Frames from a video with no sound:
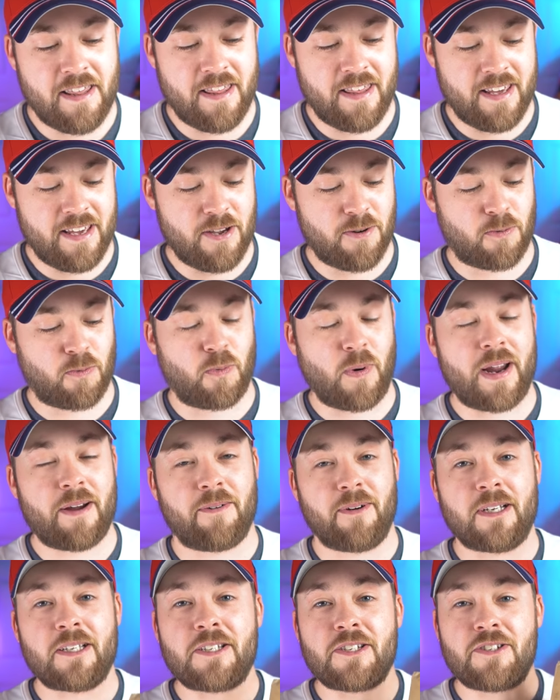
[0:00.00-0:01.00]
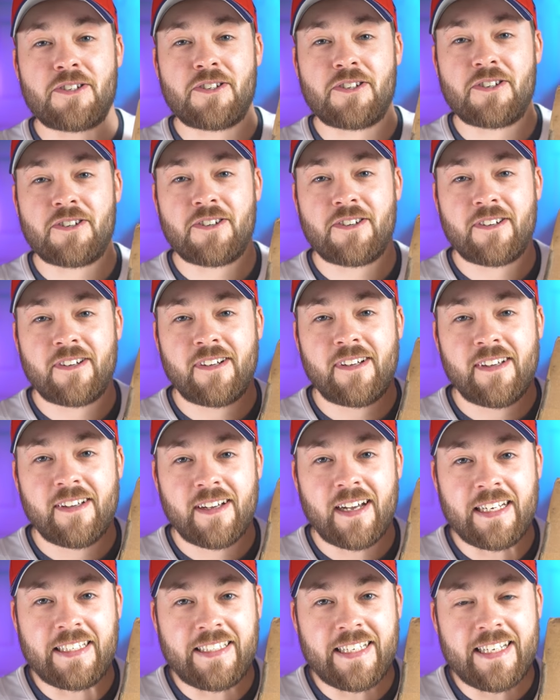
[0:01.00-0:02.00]
the rarest
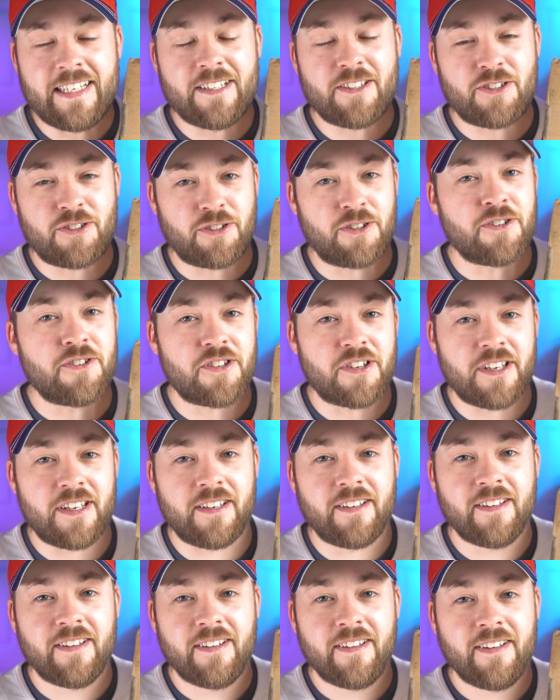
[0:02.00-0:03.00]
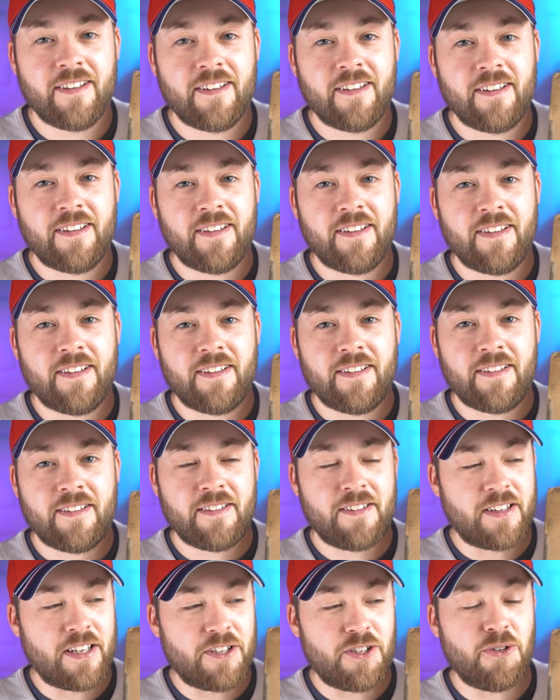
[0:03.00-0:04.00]
Adidas jersey
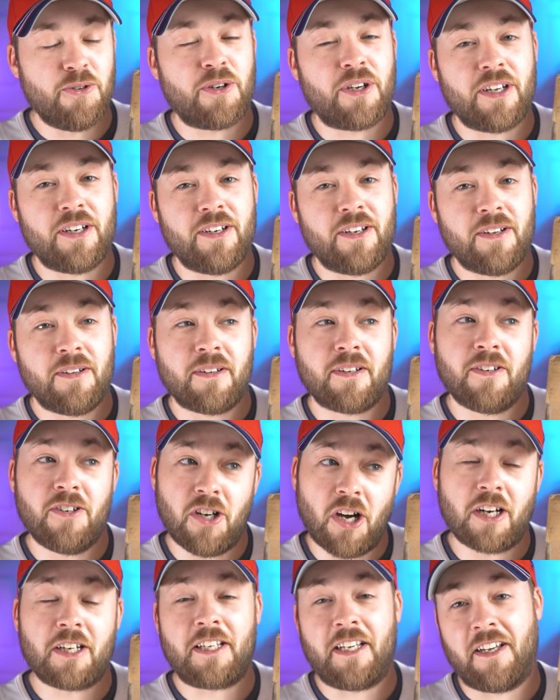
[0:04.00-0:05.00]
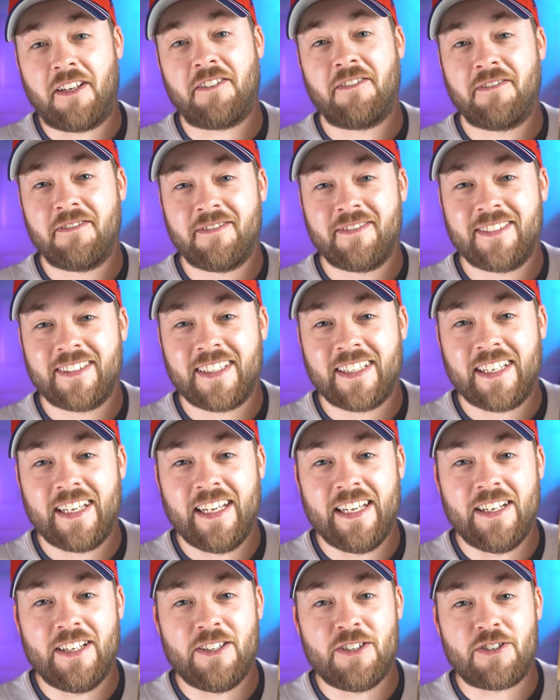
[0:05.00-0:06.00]
that you can not get.
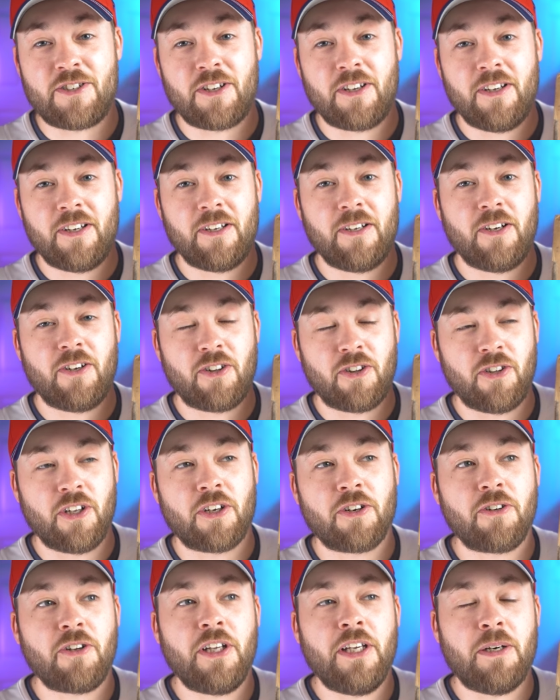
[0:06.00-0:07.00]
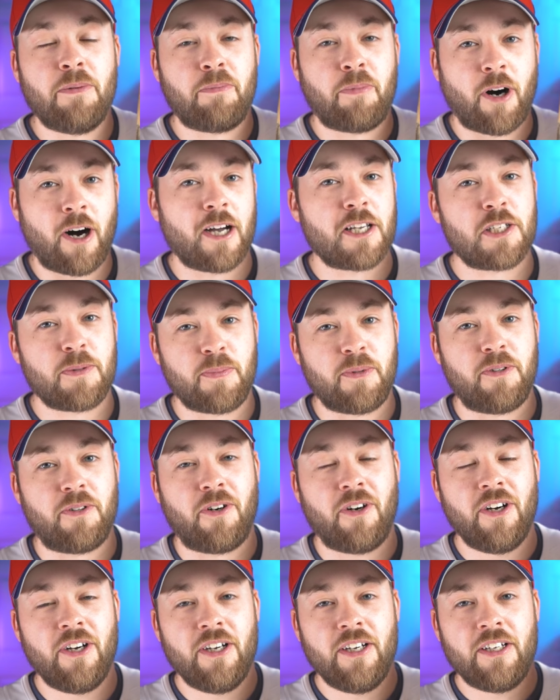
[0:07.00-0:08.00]
It is literally
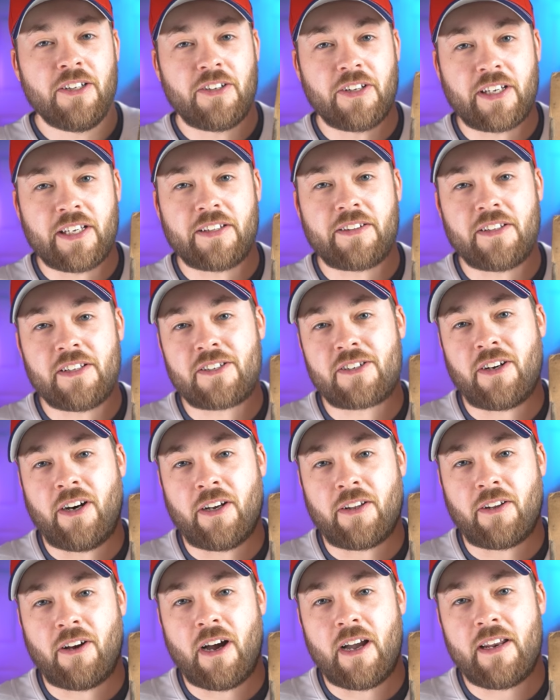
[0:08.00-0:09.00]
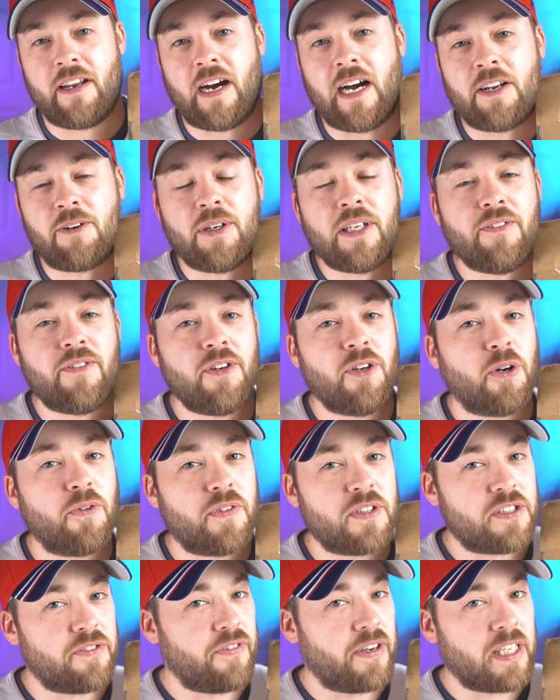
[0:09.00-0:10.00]
impossible to get this online. I don't even know
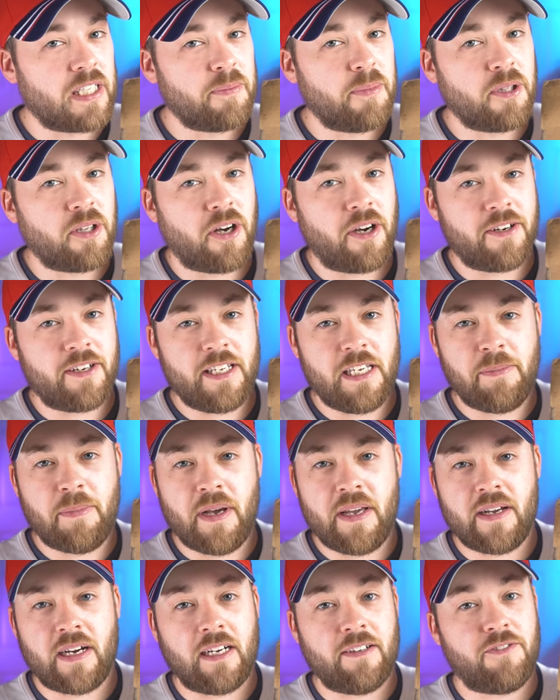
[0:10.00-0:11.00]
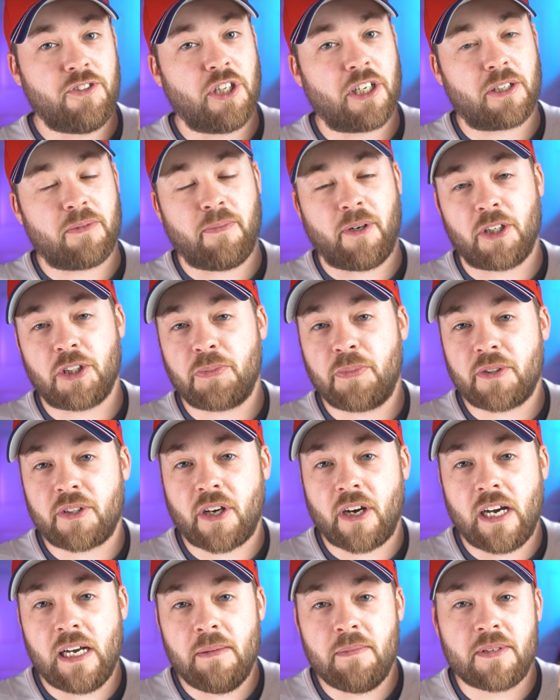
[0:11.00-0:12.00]
if it's available on eBay. I've checked multiple
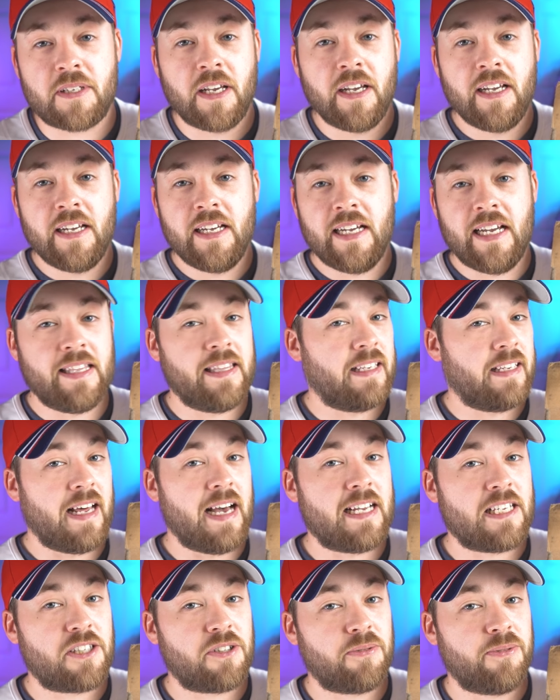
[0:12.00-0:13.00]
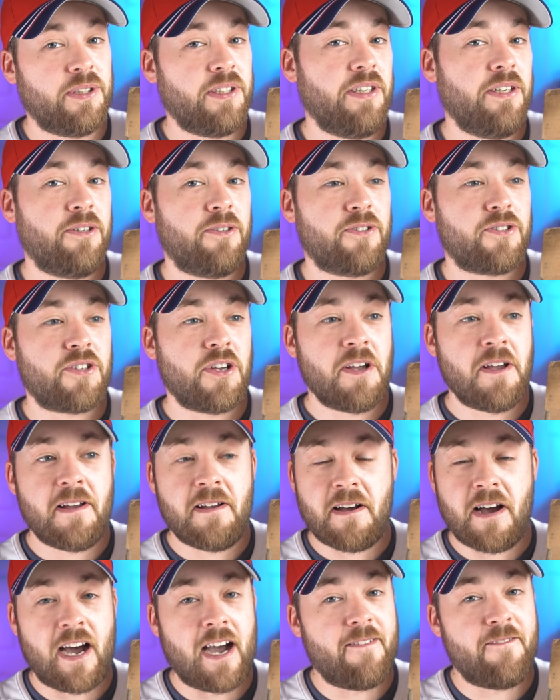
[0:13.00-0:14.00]
times in the last 3 years.
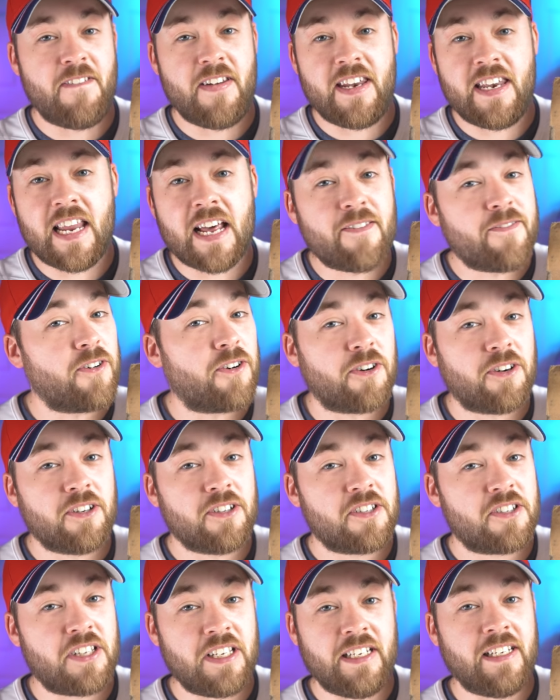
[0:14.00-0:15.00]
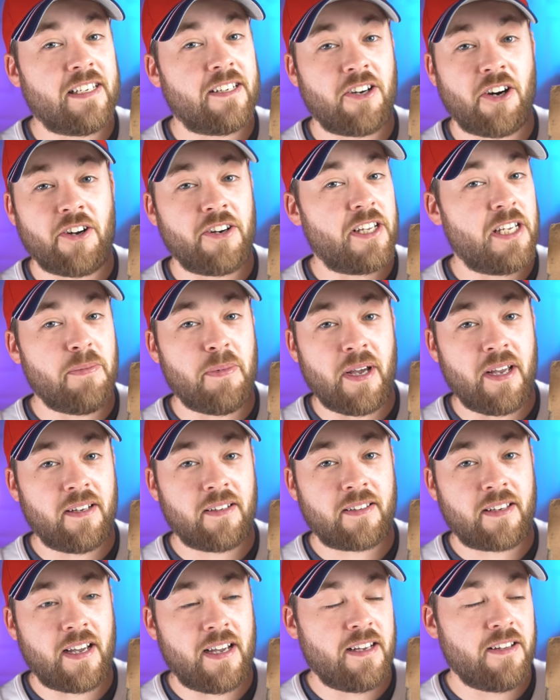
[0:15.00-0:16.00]
I've never seen it on eBay,
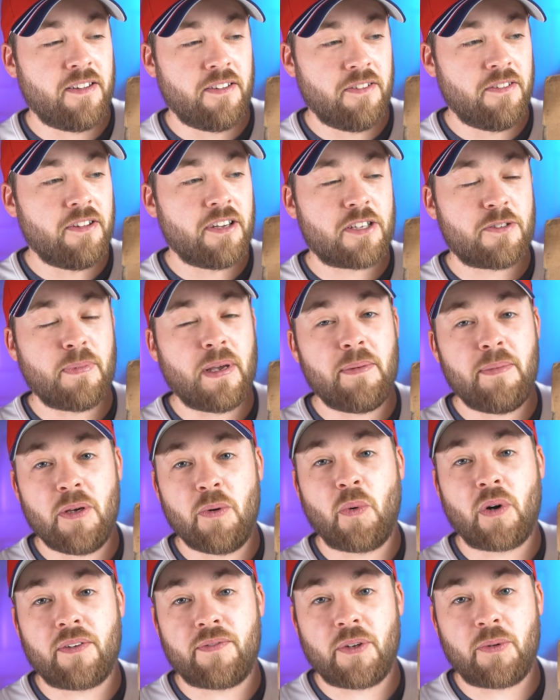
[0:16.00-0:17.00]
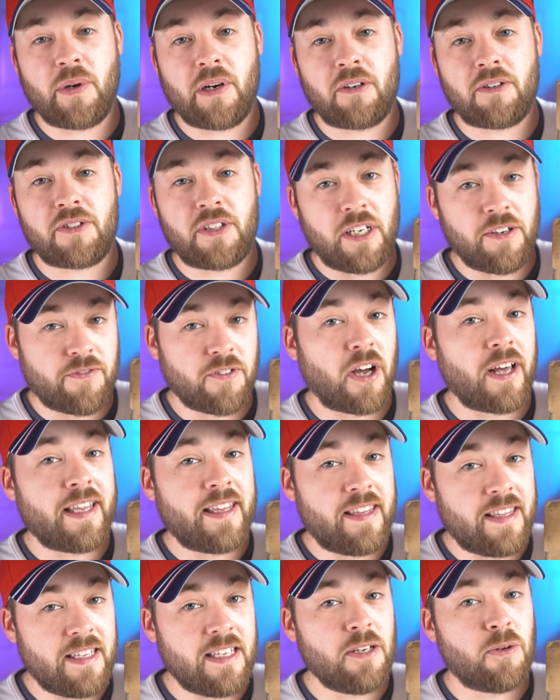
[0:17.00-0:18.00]
okay? This may be one of the rarest, if
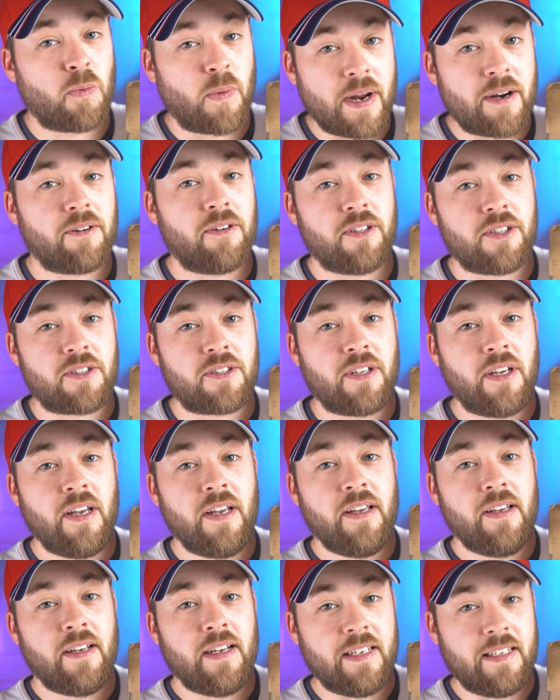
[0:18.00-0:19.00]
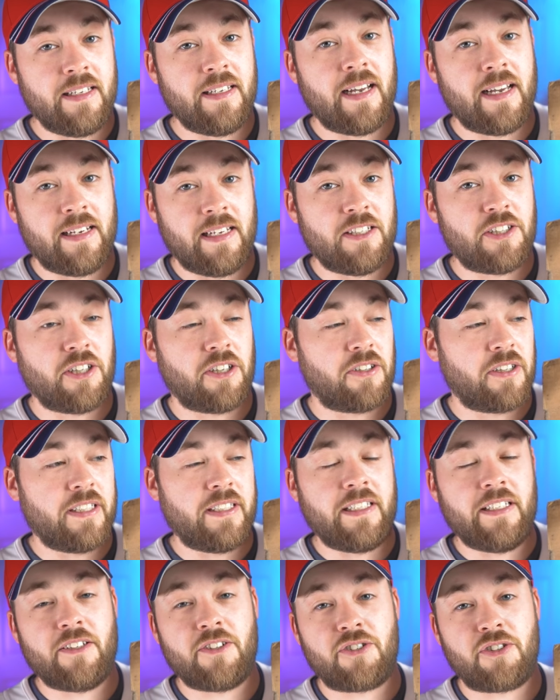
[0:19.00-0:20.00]
not the rarest, NHL
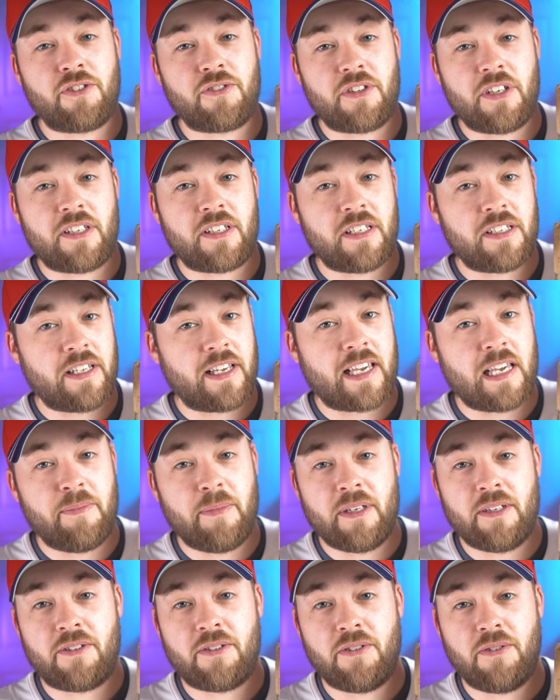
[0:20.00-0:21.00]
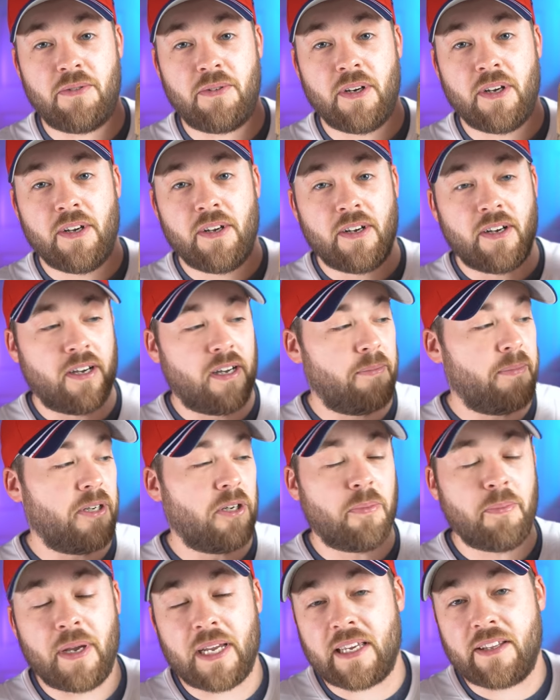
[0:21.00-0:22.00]
Adidas jersey since they came into,
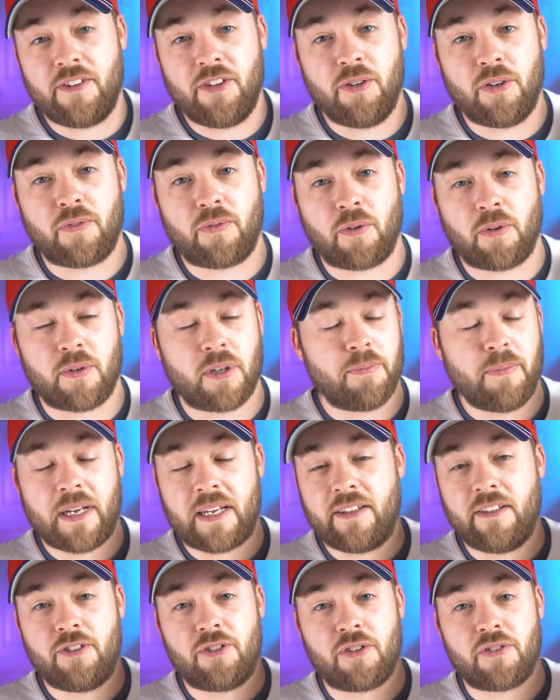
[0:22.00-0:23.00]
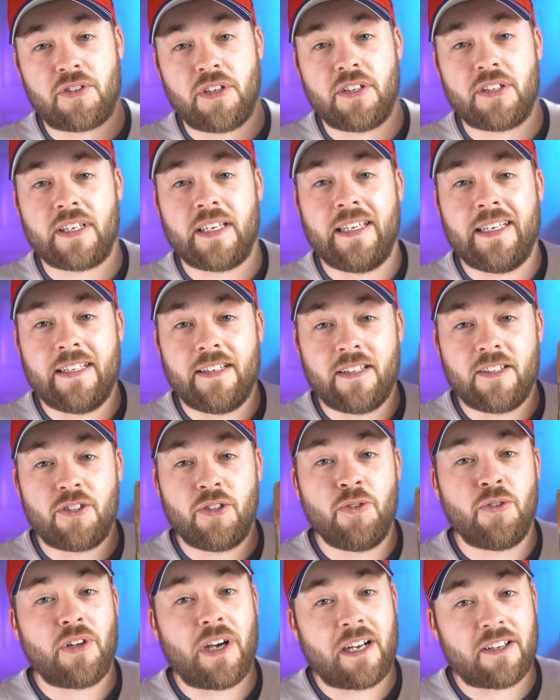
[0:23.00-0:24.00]
making the uniform or making the jerseys in
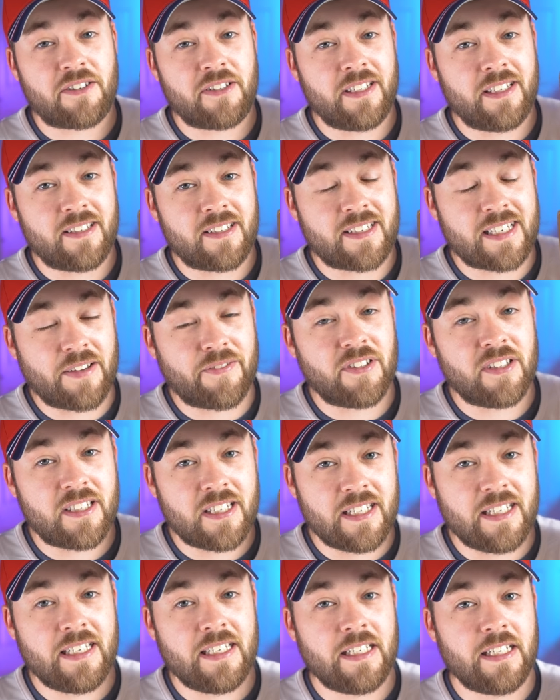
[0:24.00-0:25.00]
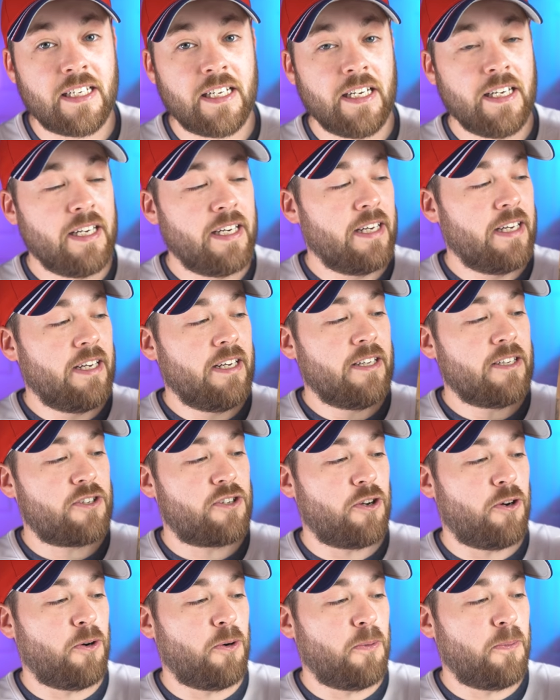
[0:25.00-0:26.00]
2017.
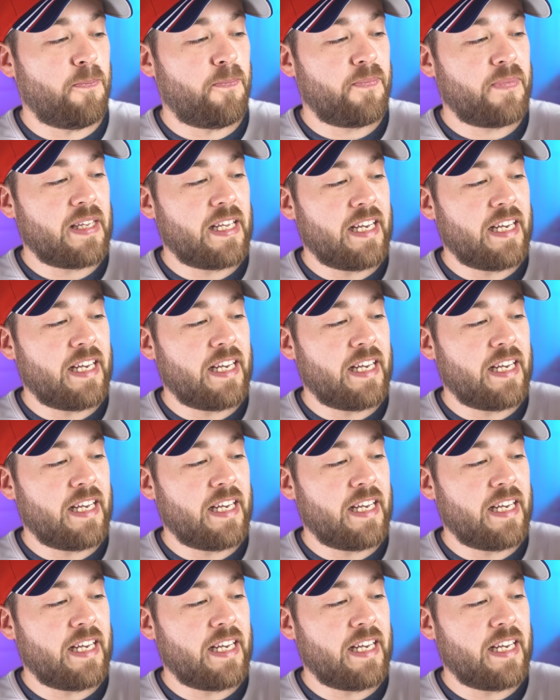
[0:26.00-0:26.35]
So